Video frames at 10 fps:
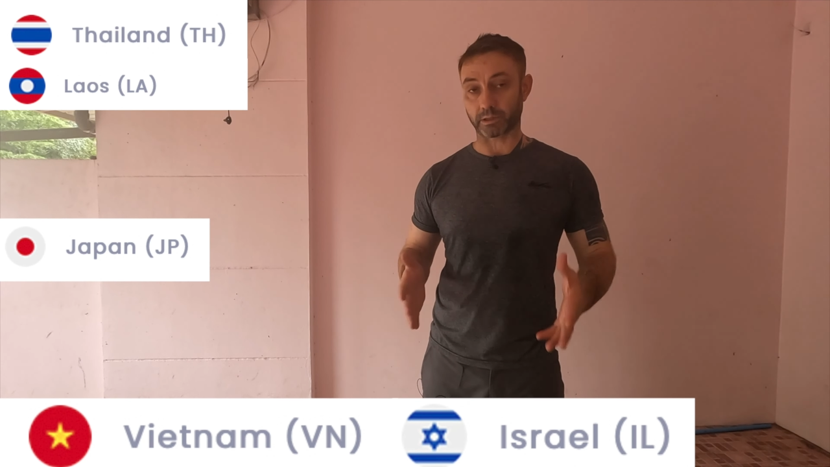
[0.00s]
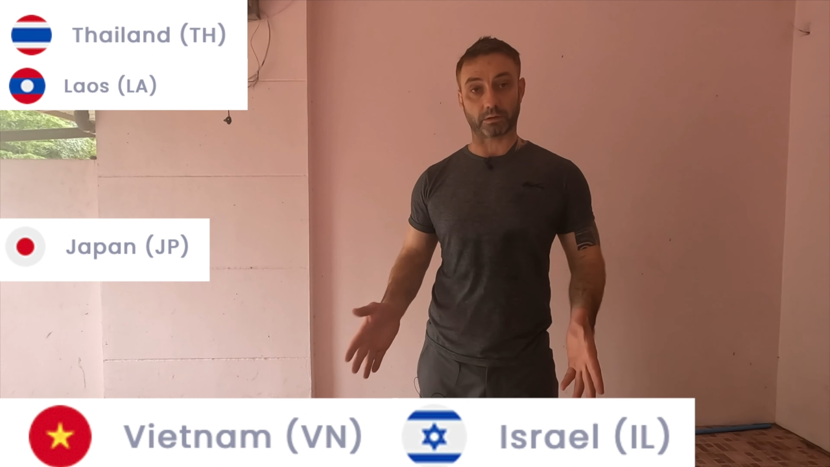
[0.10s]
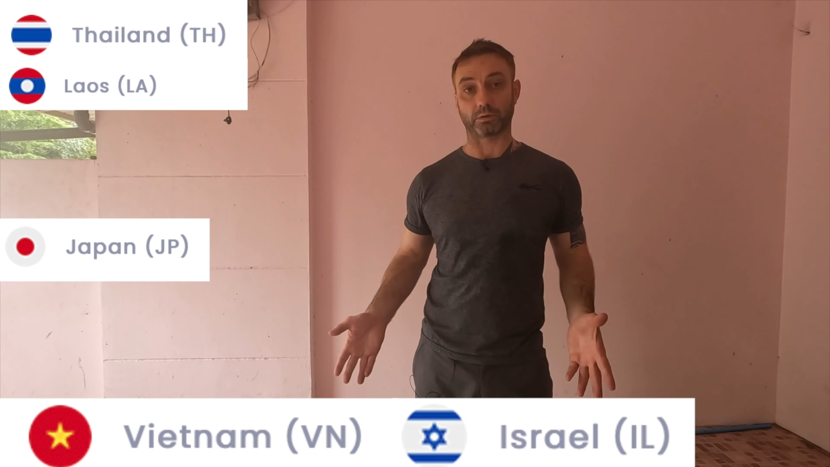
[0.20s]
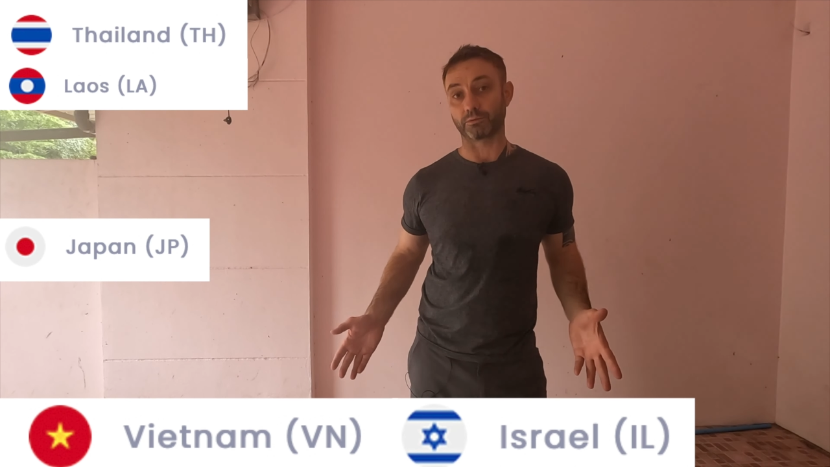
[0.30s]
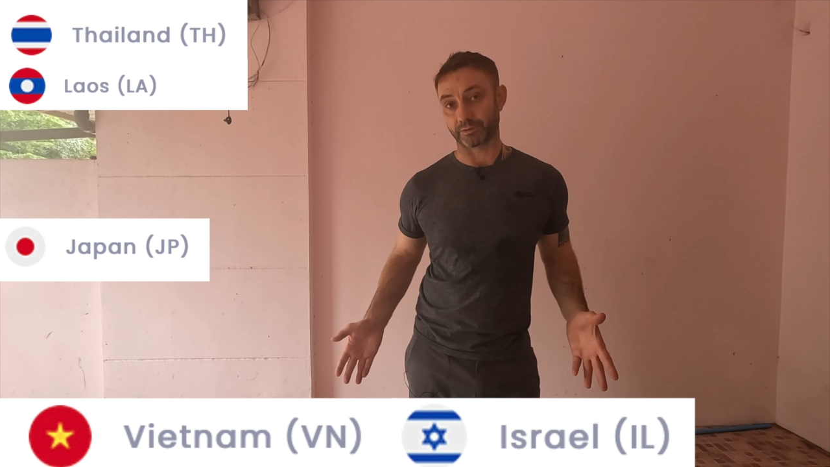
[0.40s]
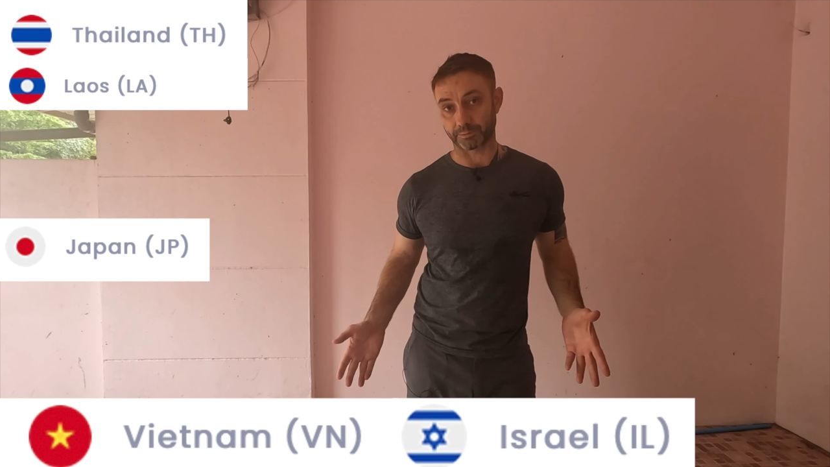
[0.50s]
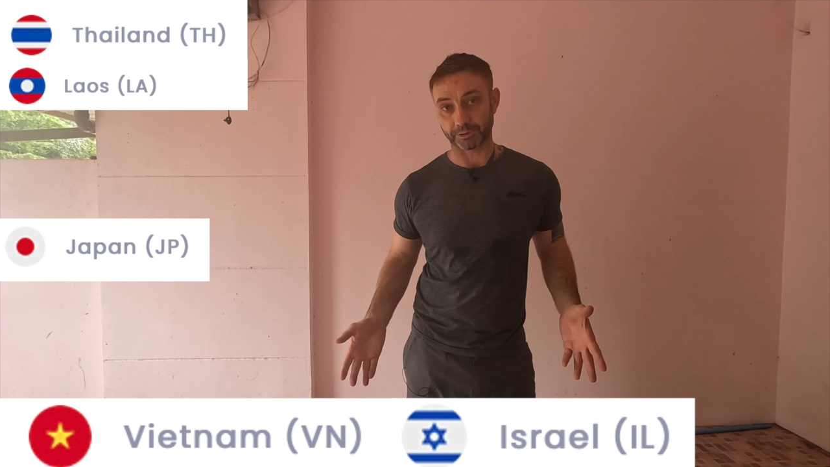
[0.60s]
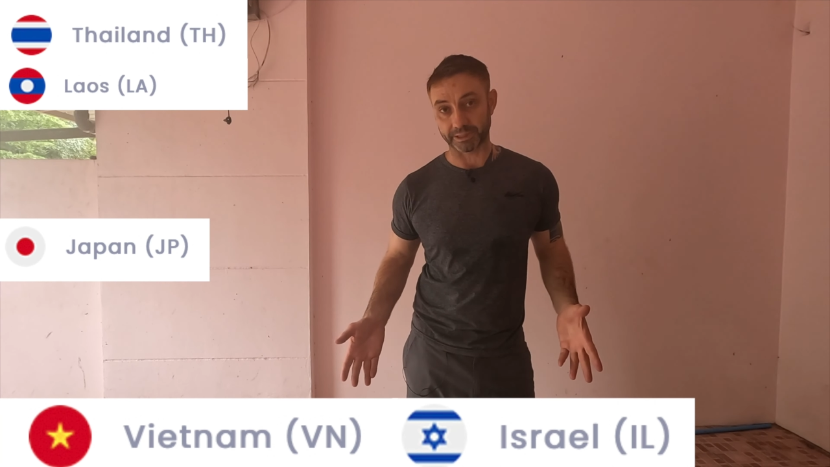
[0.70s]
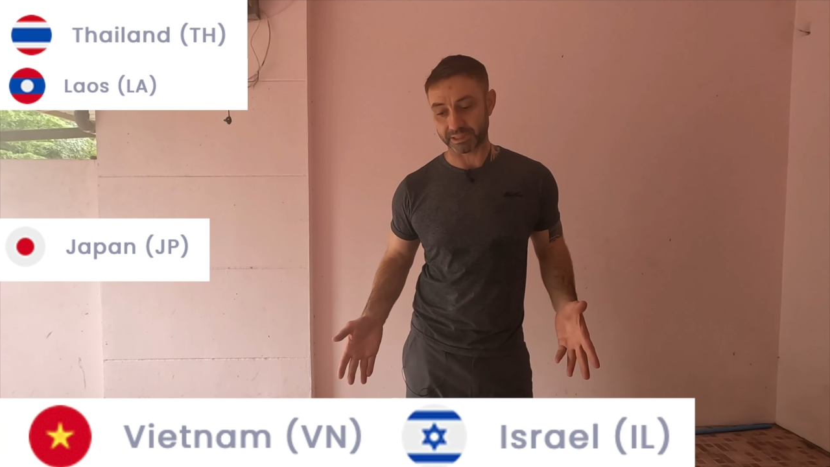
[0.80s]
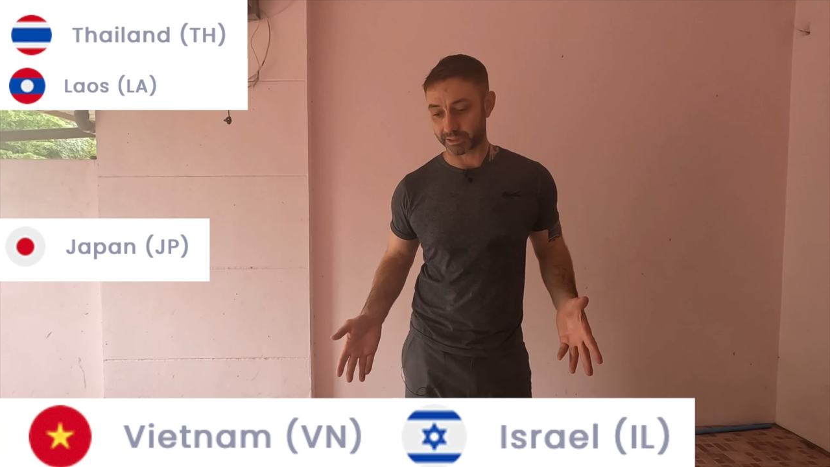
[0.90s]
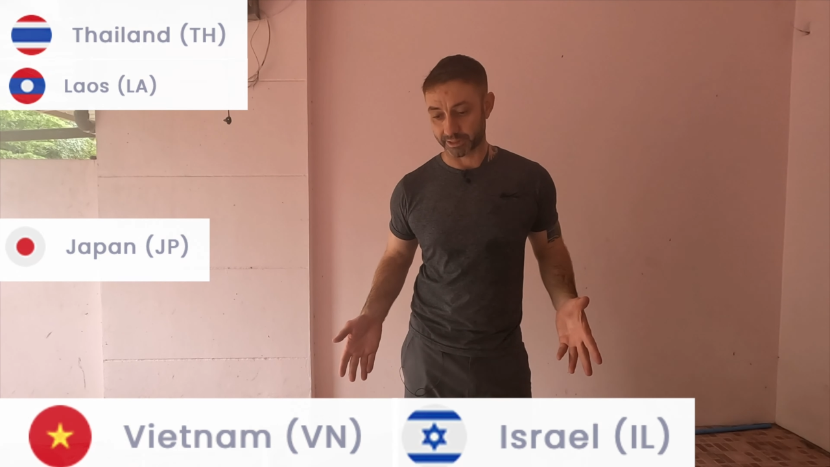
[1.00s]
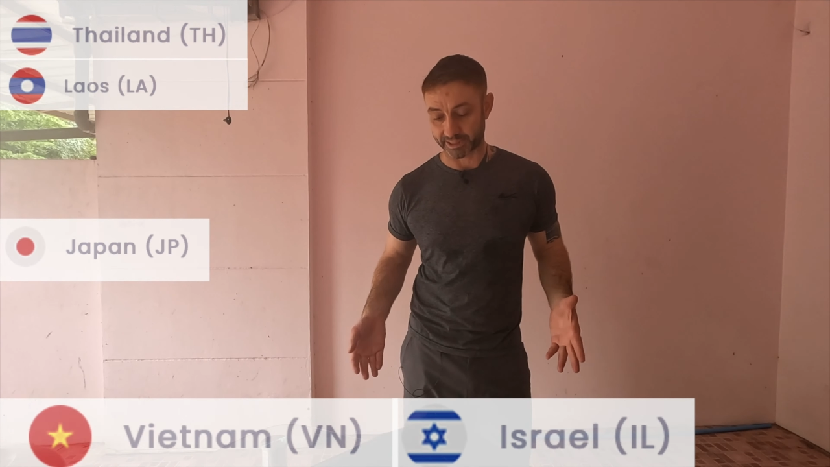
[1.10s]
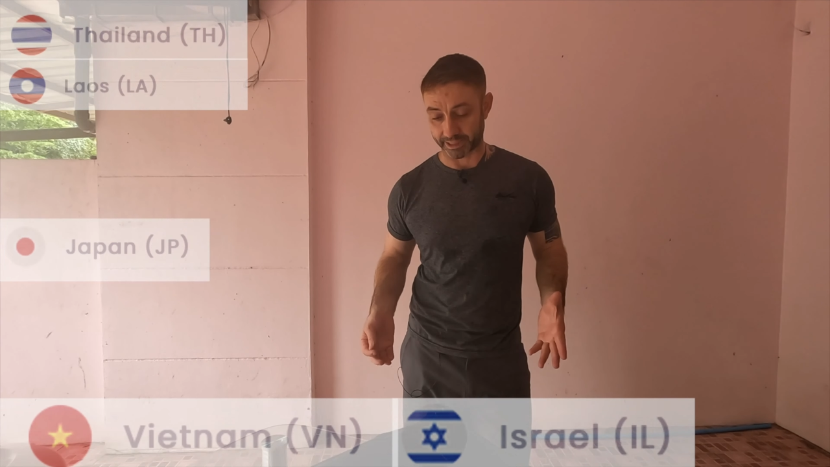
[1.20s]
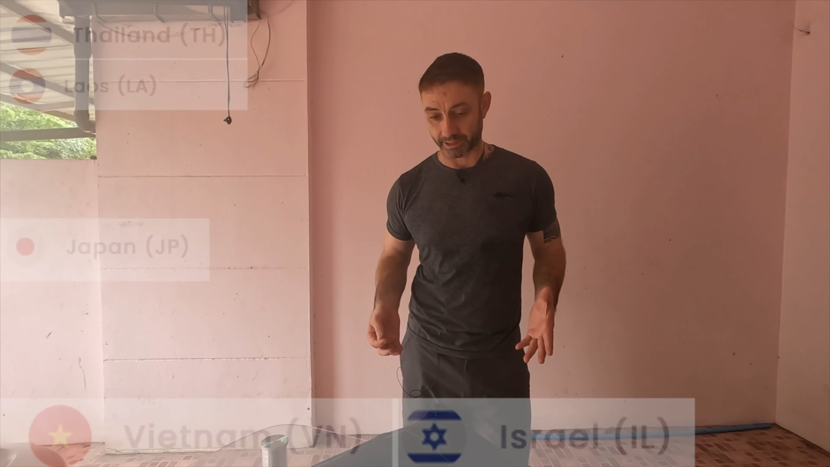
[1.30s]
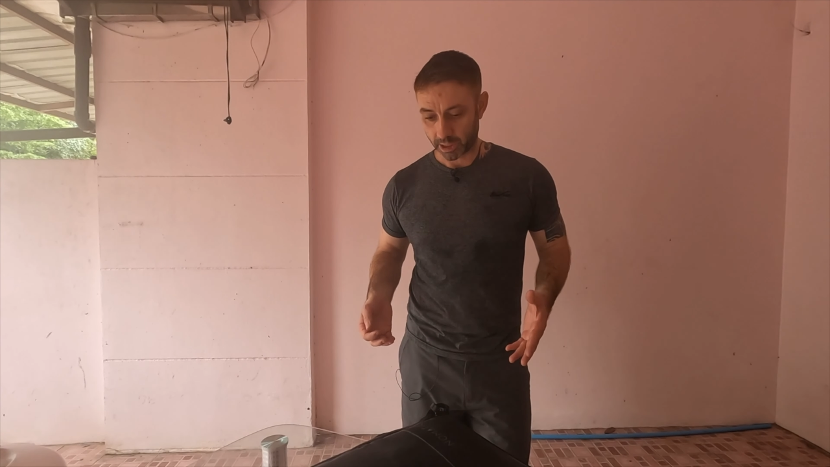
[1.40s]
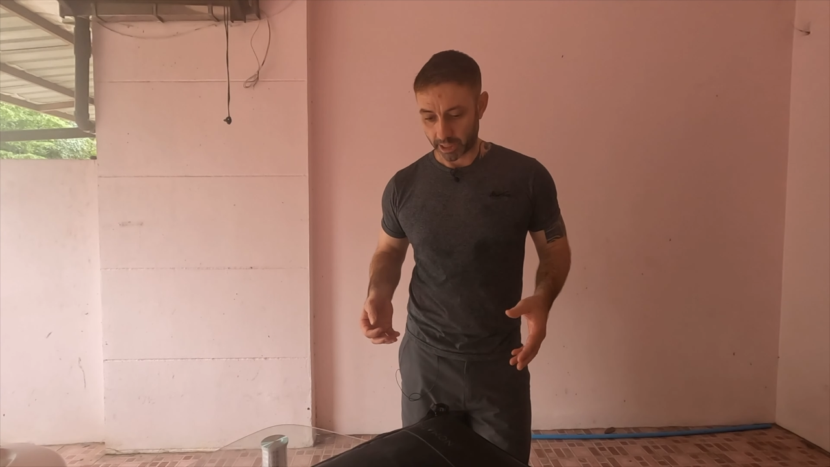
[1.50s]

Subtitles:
all over the place. This is insane.